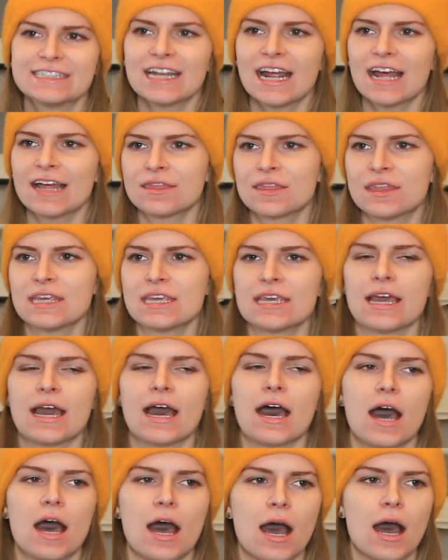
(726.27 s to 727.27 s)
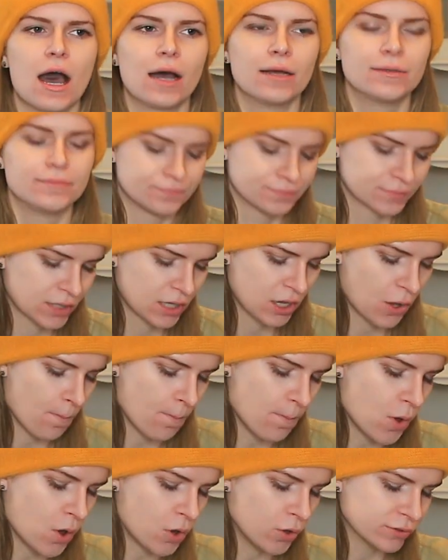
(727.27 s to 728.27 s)
not the
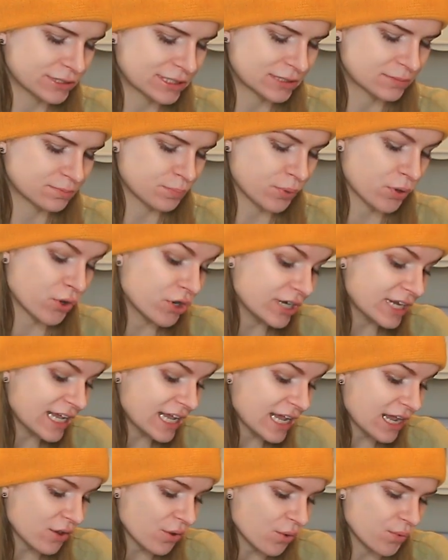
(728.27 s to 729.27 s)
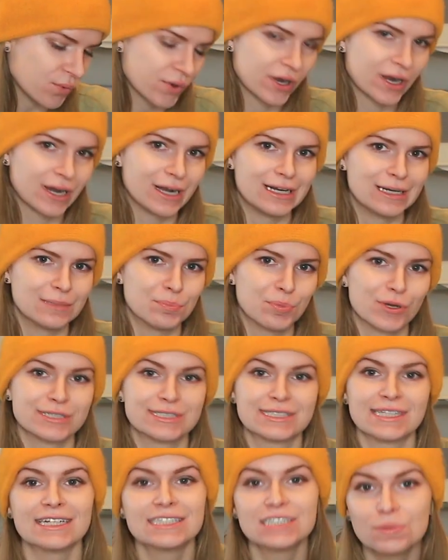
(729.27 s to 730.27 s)
most pretty or
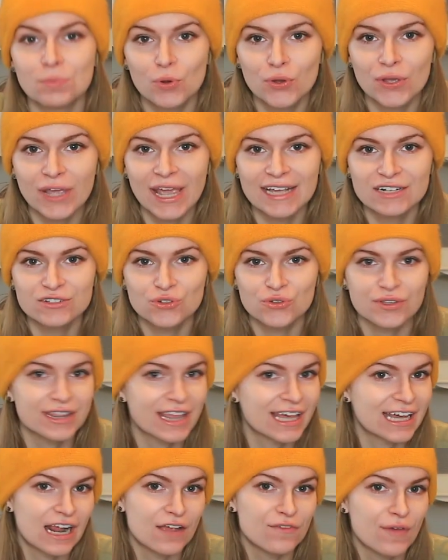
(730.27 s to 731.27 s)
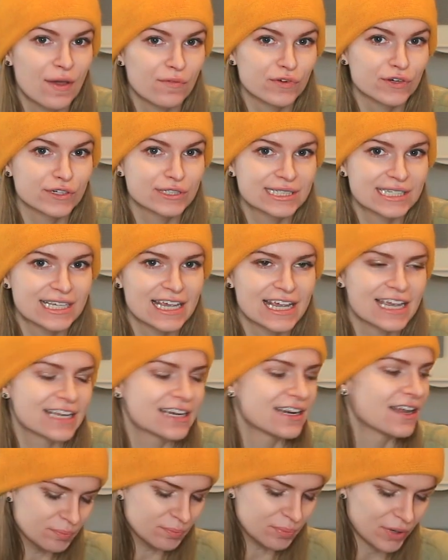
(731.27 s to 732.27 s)
presentable candle that I've ever
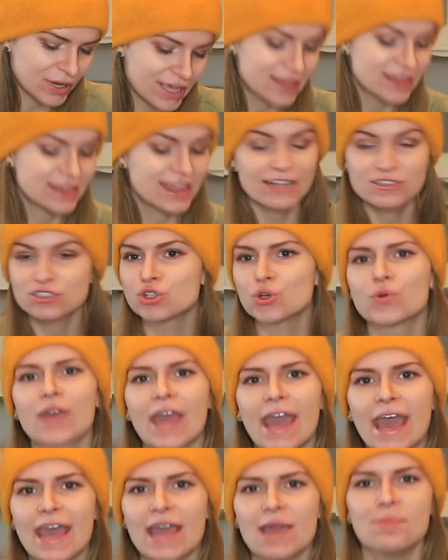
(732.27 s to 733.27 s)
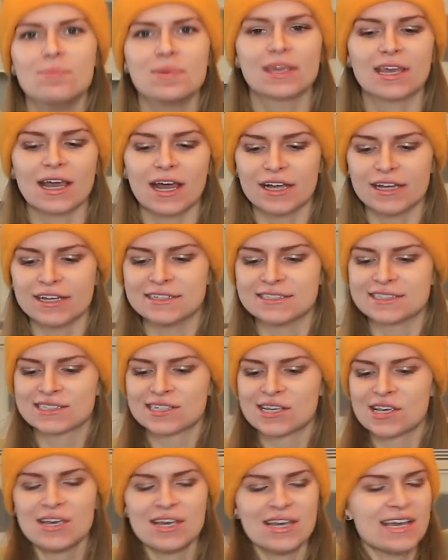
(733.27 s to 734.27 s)
seen, but that's okay
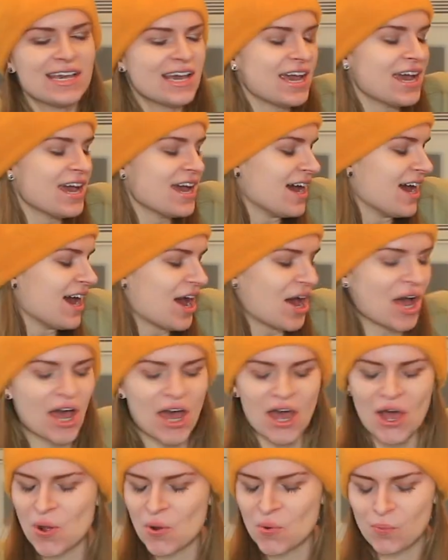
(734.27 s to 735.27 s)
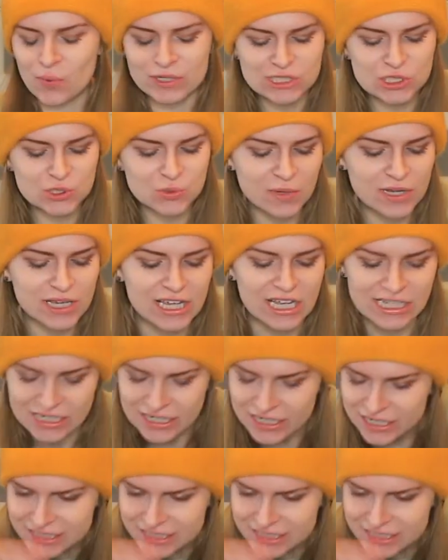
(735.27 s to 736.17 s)
because once we had